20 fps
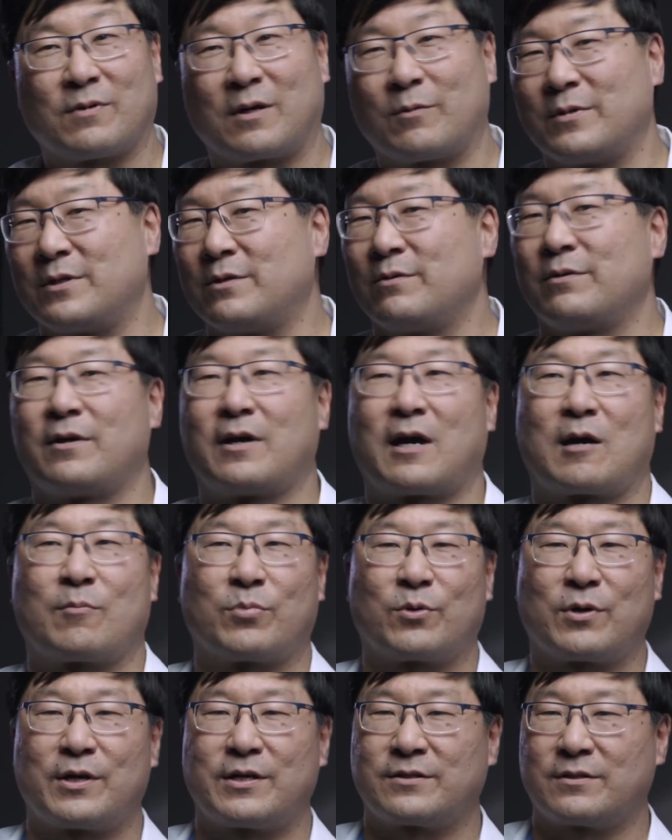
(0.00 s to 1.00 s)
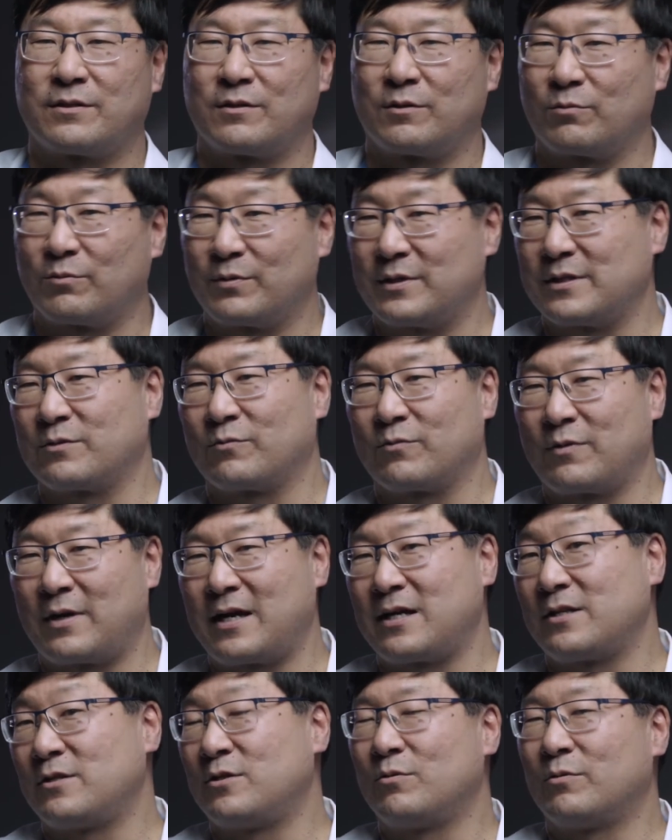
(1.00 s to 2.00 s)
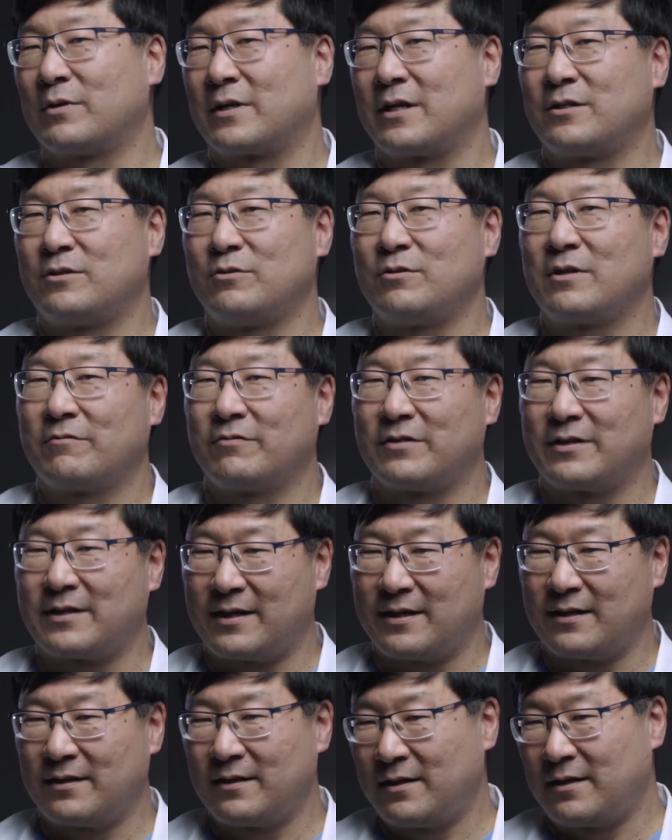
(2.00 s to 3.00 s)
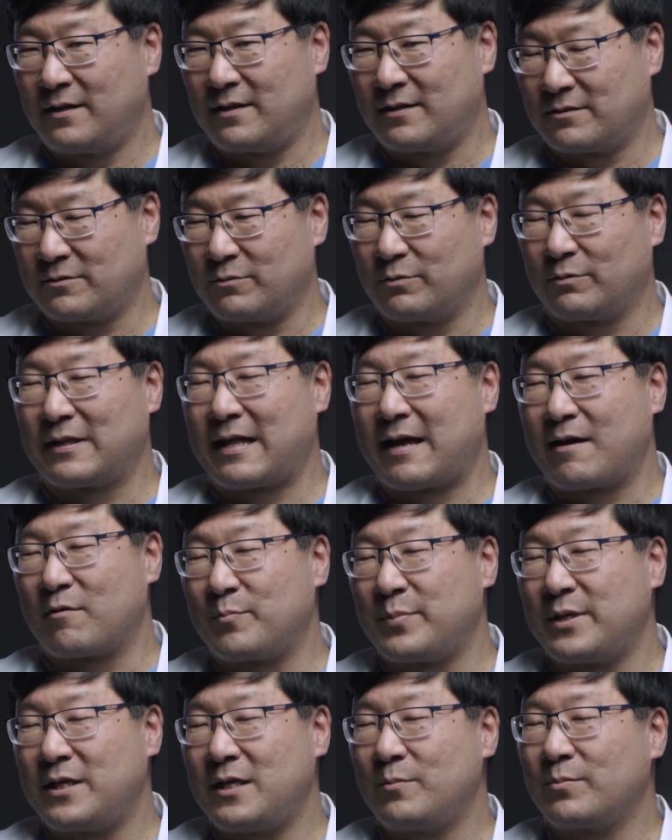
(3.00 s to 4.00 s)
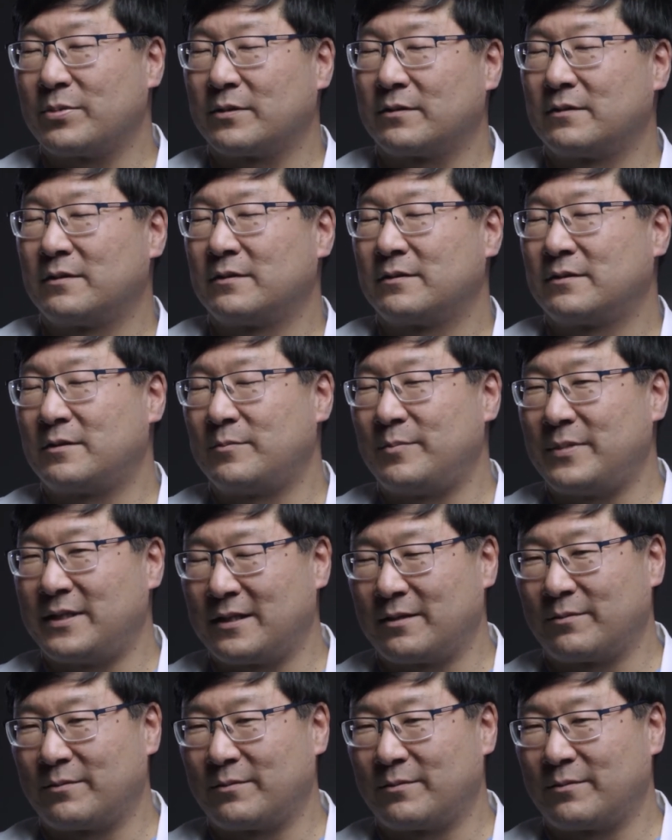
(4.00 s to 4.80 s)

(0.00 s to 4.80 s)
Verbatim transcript: why we do the operation, the reason why I do what I do every day, is to allow people to be